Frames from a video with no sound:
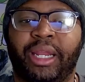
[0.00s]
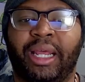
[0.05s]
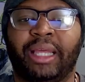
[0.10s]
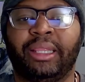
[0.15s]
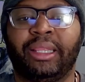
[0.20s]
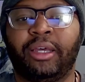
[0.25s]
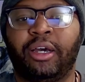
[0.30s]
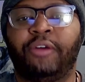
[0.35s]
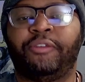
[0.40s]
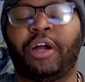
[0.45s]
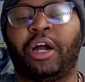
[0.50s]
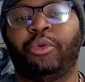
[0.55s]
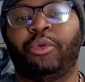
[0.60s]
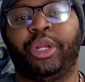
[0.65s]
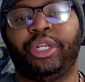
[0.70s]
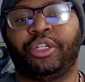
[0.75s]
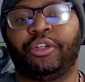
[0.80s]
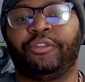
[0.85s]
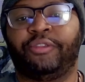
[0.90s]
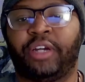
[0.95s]
love how
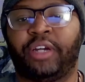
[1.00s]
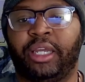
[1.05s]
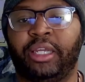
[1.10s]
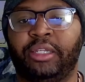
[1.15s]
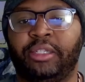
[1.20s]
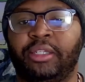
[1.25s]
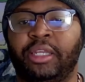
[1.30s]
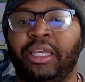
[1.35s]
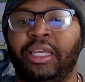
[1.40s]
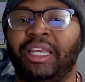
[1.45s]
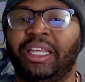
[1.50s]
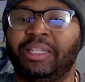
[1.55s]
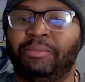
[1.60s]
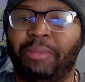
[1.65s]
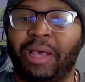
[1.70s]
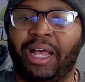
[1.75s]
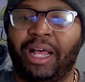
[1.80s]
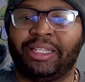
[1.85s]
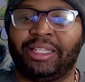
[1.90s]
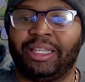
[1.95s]
Rachel Weisz is
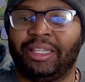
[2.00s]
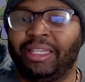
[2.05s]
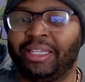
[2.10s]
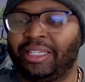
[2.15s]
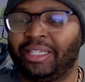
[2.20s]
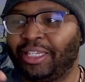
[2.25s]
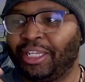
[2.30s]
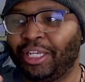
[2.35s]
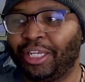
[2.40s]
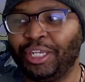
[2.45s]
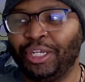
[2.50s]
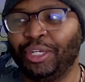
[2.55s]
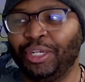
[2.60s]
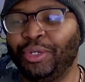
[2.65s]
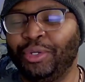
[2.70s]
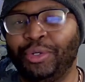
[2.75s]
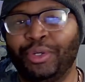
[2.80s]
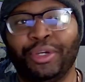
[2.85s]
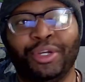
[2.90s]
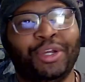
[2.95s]
balancing this
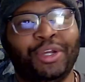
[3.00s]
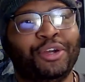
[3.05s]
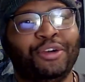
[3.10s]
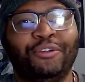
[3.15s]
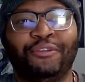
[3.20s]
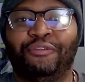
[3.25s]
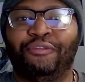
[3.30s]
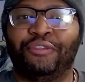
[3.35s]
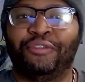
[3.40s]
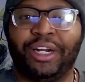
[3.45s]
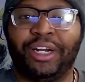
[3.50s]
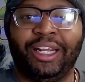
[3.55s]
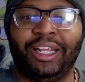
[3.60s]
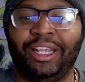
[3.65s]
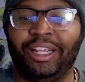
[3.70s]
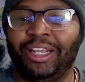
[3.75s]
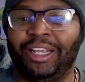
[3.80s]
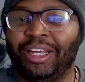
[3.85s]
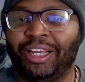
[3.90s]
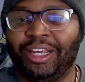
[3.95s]
cute,
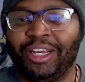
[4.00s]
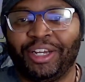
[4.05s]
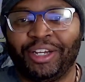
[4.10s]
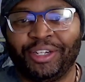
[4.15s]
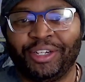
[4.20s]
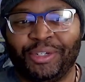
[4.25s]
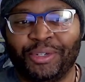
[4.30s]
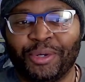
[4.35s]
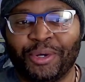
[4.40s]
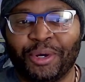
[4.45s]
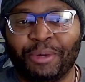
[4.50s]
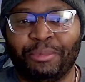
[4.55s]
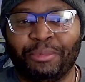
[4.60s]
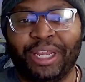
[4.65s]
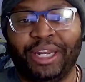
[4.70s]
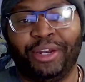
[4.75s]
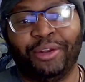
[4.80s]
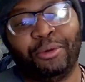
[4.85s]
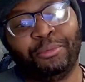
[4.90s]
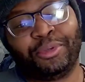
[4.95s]
funny, adorable,
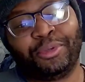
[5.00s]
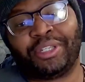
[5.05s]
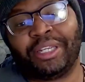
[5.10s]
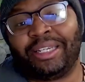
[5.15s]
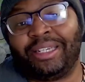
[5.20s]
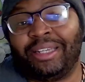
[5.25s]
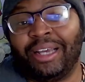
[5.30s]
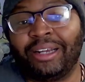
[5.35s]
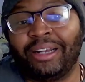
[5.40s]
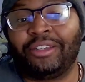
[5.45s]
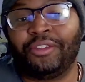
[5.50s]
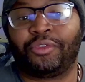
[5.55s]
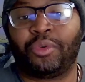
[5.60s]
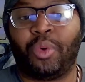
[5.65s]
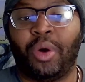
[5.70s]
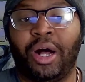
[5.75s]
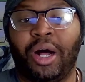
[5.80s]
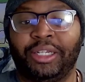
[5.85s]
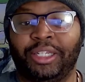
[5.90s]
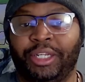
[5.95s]
and almost seductive
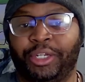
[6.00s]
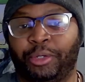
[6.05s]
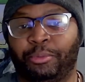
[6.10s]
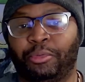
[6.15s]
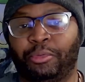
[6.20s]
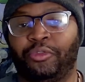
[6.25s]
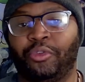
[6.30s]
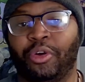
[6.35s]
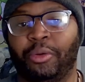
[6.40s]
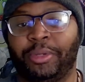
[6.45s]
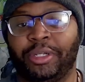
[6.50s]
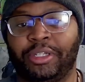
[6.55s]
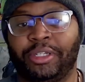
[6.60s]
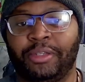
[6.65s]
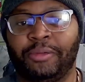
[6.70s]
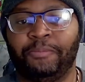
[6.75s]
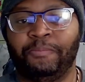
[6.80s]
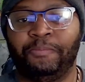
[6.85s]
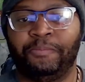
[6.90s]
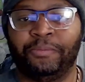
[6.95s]
quality in her performance.
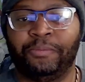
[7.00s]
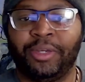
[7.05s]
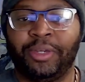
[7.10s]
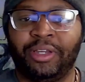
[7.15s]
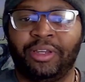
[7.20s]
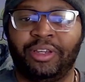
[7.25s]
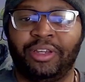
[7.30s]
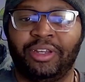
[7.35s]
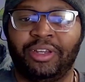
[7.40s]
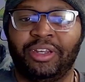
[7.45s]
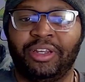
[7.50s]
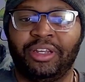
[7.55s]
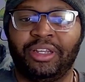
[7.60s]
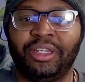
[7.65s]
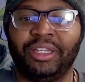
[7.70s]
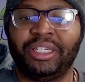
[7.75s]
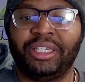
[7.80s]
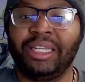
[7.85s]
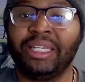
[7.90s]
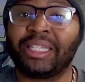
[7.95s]

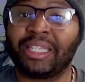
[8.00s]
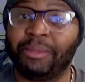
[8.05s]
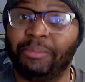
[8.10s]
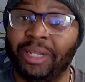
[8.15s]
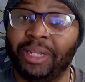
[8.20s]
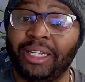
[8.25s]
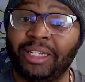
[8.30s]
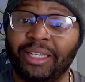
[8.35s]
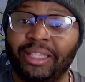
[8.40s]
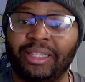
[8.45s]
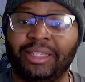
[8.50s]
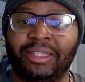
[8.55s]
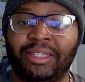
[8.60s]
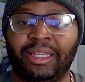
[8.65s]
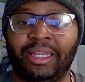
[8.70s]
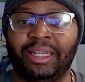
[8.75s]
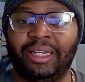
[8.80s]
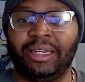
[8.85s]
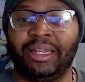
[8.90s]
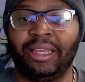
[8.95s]
She is committing to the
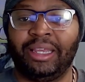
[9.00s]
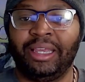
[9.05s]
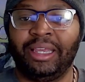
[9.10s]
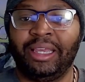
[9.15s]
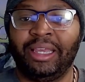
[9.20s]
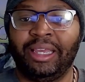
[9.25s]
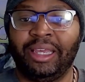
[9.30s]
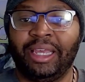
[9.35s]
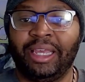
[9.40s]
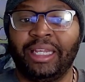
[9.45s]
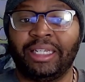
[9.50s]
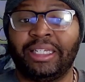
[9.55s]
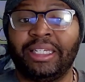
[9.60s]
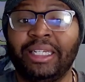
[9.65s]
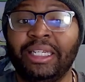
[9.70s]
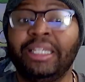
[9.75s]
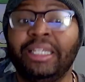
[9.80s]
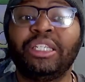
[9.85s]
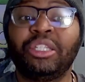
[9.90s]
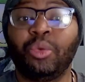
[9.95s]
scene. And
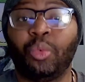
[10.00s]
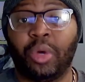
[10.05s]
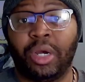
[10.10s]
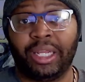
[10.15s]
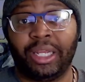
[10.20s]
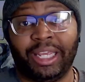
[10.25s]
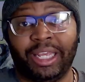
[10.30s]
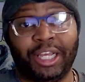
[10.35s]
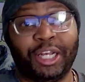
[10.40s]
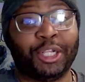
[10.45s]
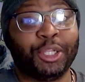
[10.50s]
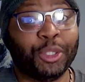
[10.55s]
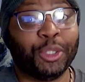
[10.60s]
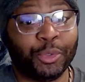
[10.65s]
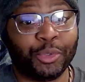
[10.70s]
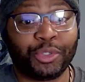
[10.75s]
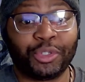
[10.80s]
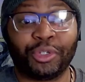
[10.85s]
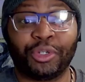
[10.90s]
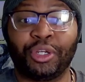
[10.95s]
she is the one getting
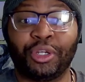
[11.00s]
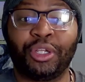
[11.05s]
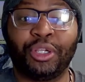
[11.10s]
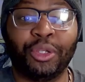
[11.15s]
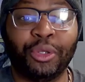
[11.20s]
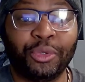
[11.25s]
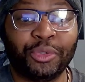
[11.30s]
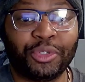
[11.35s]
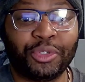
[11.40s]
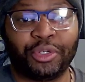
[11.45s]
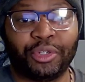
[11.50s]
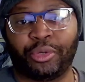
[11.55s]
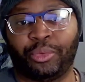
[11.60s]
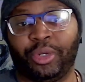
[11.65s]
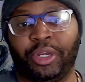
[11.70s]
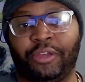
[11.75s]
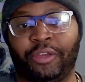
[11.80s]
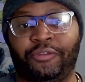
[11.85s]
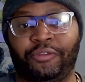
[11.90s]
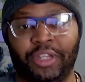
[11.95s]
closer and closer to
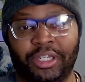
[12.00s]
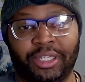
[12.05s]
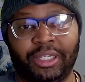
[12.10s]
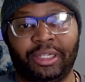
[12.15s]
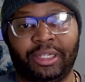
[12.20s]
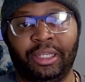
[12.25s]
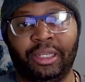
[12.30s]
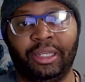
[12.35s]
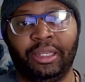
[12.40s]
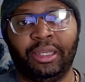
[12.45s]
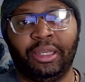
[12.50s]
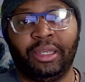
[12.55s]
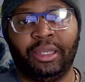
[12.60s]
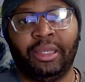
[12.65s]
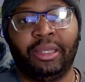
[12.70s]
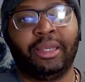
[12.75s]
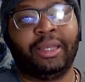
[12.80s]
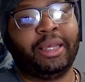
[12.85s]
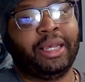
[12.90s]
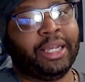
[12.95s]
Rick, physically
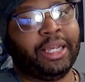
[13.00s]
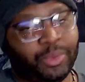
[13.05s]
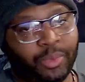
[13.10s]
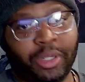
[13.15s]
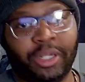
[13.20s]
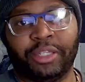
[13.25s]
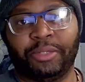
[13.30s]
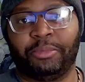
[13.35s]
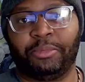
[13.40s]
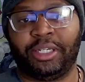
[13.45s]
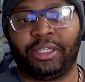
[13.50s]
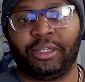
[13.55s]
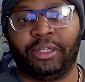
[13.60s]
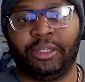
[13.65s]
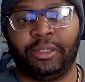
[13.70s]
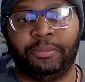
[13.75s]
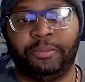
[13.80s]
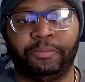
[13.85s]
as well as mentally.